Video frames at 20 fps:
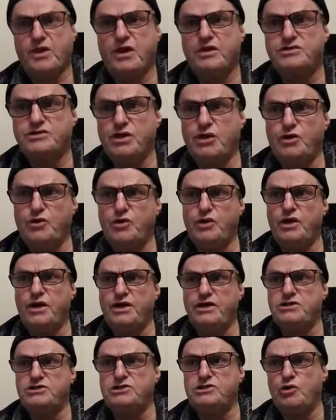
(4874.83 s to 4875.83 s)
So
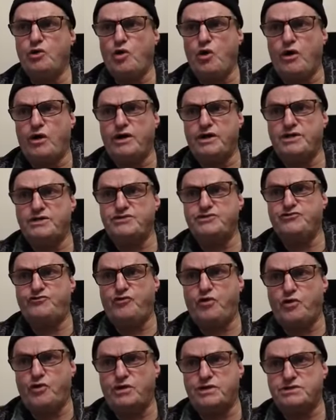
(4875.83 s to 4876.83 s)
his law, his
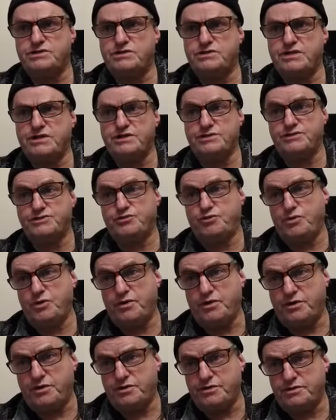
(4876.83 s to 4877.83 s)
voice, his
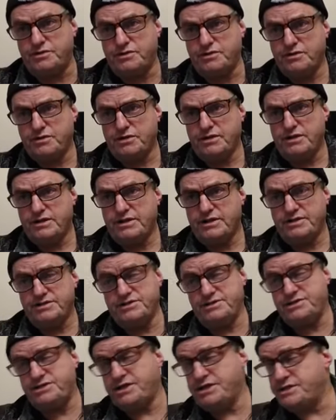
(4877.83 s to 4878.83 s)
word
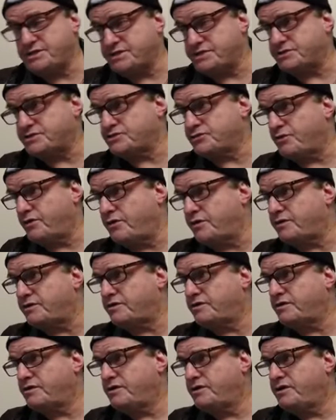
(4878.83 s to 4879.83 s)
is Jesus, right?
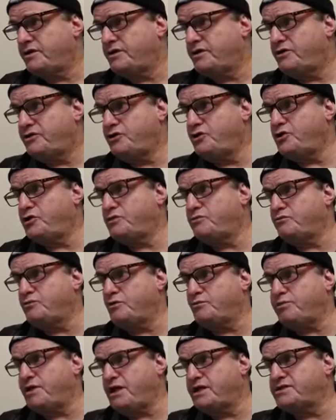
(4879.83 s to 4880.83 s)
You can
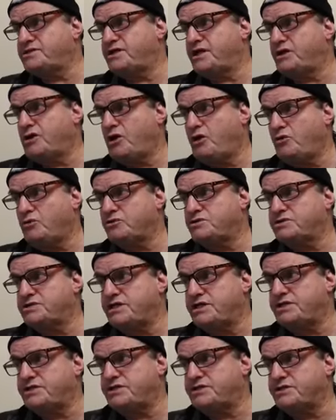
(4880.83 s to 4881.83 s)
replace that whole
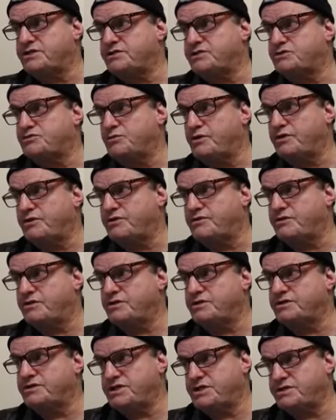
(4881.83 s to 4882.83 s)
sentence with
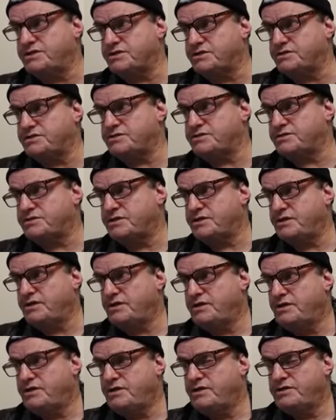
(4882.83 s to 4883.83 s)
Jesus.
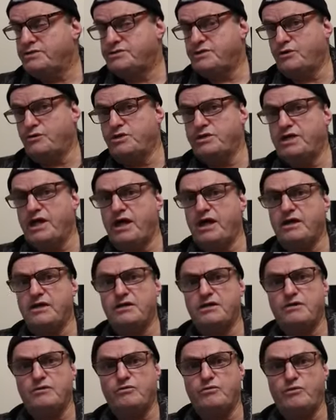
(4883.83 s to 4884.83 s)
So when that
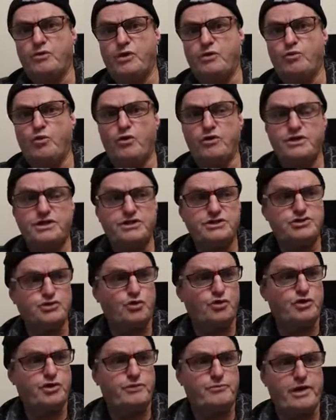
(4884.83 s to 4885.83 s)
when what he's
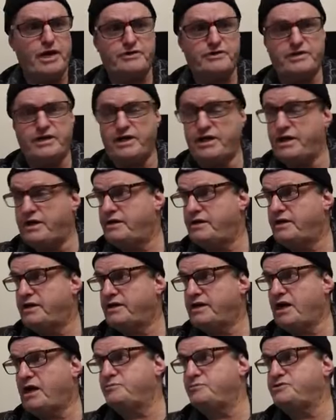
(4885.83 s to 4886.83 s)
talking about there
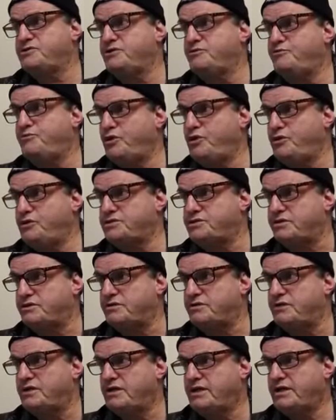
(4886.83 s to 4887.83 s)
comes in person,
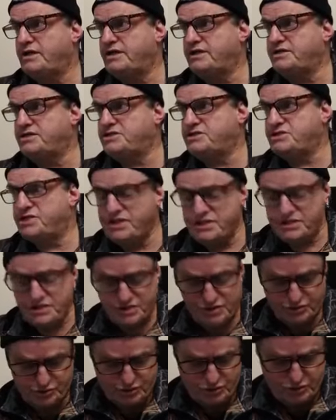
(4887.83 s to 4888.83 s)
it's
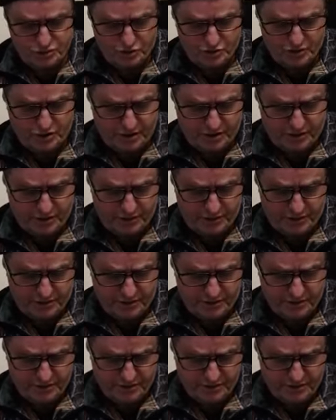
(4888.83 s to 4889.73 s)
Jesus we're talking about.